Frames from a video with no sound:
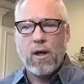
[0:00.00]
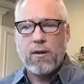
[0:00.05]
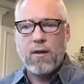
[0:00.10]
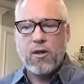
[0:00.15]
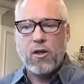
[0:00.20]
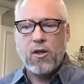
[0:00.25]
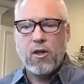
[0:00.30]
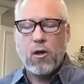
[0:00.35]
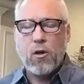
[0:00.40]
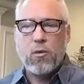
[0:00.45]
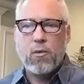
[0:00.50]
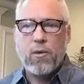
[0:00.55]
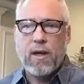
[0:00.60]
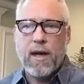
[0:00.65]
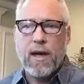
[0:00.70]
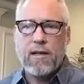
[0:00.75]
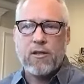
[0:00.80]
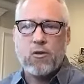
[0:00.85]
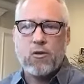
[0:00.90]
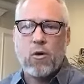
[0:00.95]
think, the
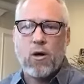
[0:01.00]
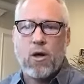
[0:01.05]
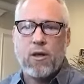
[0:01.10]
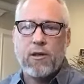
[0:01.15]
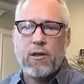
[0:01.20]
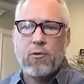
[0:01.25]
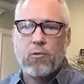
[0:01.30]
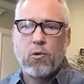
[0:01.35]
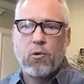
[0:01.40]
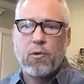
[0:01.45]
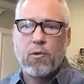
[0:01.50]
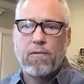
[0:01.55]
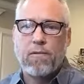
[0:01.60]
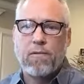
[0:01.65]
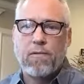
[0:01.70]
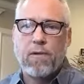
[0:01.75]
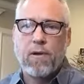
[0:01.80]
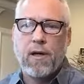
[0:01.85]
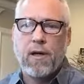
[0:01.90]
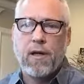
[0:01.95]
highest quality roof,
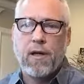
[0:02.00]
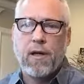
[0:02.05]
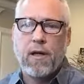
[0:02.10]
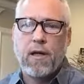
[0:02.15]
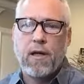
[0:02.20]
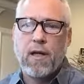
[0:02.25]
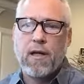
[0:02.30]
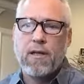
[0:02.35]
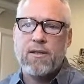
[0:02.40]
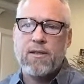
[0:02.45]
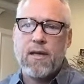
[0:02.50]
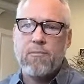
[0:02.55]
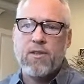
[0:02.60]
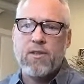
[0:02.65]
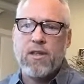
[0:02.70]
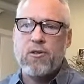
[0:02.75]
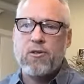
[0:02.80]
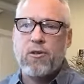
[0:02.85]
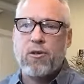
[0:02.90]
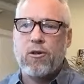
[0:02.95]
a lot of times
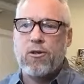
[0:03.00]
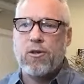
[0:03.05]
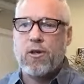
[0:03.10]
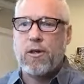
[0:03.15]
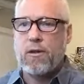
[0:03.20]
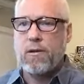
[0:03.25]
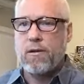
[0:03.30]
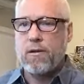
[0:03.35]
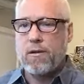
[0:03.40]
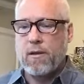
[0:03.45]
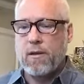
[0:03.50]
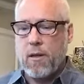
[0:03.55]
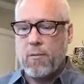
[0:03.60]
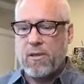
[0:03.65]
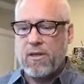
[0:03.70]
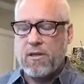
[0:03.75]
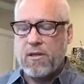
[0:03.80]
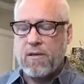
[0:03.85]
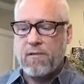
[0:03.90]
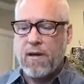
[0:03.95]
insurance
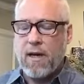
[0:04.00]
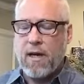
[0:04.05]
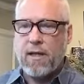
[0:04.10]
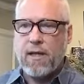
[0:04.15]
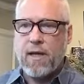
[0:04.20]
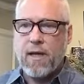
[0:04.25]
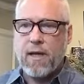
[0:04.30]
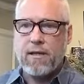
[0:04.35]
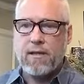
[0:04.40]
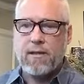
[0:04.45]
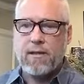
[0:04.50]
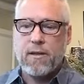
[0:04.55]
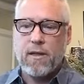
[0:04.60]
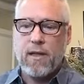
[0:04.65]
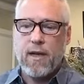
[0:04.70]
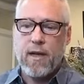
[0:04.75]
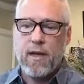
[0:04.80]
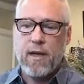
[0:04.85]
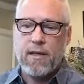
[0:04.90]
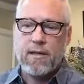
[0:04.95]
companies define that
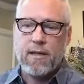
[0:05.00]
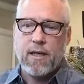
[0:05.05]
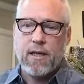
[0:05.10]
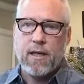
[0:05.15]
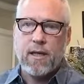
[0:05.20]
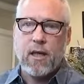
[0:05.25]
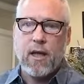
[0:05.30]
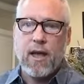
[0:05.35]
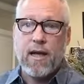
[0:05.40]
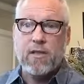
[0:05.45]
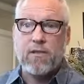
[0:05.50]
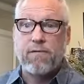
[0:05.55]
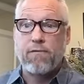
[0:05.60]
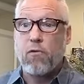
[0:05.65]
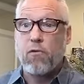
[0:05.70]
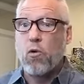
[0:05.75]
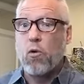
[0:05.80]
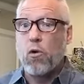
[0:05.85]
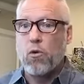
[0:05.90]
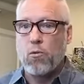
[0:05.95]
as a class
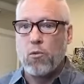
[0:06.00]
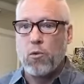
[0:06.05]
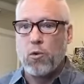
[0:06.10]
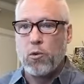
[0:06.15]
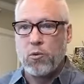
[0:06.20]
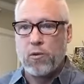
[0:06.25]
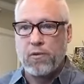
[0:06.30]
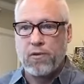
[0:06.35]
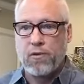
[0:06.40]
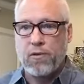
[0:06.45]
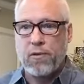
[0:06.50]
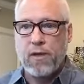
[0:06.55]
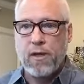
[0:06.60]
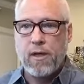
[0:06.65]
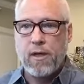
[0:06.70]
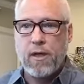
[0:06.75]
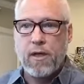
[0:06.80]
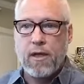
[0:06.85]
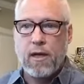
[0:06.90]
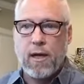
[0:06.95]
4 roof
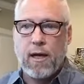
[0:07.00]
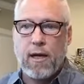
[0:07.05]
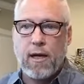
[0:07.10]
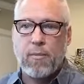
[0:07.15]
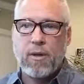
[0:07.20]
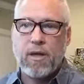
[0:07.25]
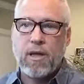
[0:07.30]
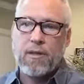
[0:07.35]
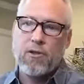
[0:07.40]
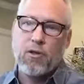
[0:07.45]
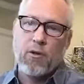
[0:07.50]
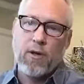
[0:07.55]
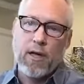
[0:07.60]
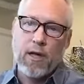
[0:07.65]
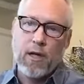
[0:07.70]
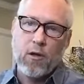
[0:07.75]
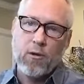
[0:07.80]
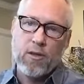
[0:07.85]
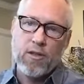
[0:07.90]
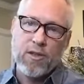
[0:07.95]
because they're
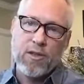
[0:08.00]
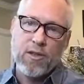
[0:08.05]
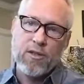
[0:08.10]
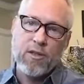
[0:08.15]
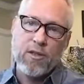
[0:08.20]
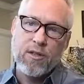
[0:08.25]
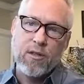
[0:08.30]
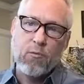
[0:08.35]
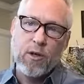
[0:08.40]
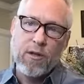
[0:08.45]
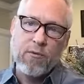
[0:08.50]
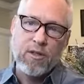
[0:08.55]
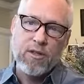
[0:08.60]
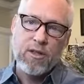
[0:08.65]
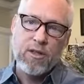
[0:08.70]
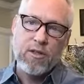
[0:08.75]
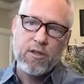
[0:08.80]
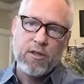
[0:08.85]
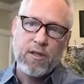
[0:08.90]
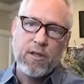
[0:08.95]
hail resistant, wind
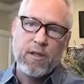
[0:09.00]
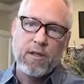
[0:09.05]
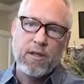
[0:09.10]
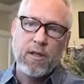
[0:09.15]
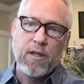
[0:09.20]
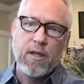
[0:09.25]
resistant.